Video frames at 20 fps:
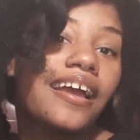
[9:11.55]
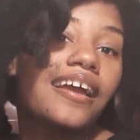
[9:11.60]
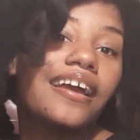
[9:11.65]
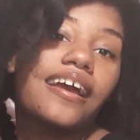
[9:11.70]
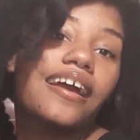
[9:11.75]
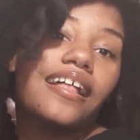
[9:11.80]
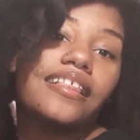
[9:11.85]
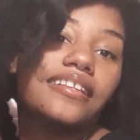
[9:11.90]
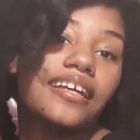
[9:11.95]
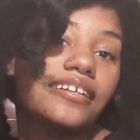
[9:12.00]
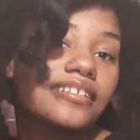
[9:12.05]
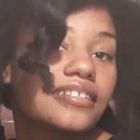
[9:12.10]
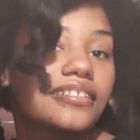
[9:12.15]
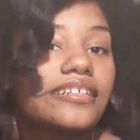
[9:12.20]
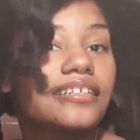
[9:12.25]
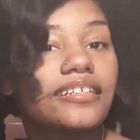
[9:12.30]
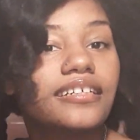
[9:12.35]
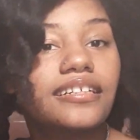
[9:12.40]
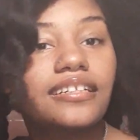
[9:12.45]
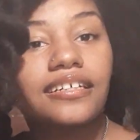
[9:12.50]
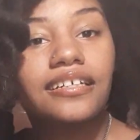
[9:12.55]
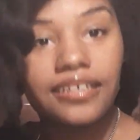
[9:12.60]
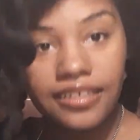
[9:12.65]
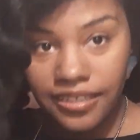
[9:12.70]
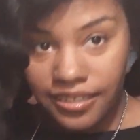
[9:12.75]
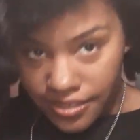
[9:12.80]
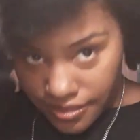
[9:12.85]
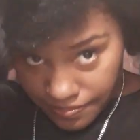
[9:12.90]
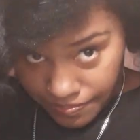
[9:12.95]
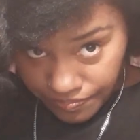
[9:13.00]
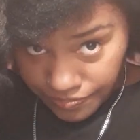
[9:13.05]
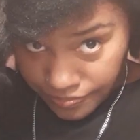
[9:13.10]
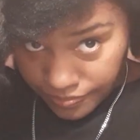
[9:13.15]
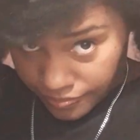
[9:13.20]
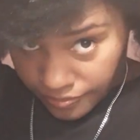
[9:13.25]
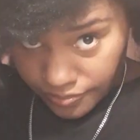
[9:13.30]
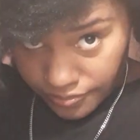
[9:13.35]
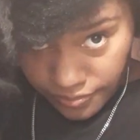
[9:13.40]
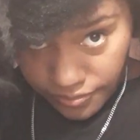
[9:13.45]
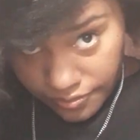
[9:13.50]
than the rest of my hair, I had to
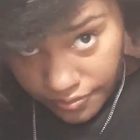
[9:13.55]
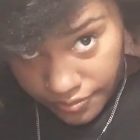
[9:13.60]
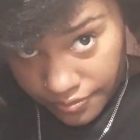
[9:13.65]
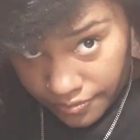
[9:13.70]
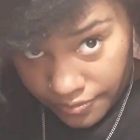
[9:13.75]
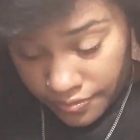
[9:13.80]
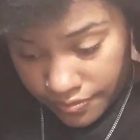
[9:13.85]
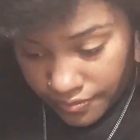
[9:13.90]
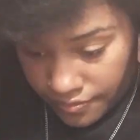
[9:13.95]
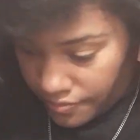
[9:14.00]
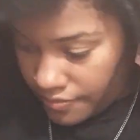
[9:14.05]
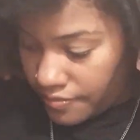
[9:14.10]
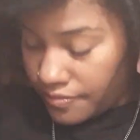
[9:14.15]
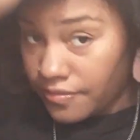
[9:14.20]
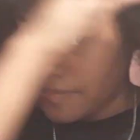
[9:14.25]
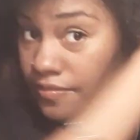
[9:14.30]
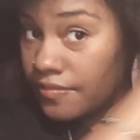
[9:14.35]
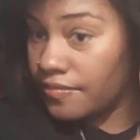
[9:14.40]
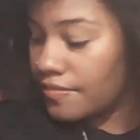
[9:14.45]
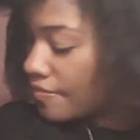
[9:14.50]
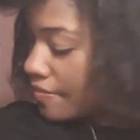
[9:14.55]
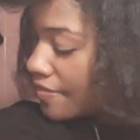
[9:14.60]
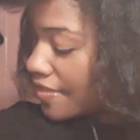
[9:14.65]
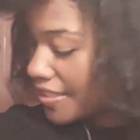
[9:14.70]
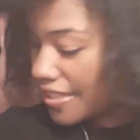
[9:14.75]
cut it more so that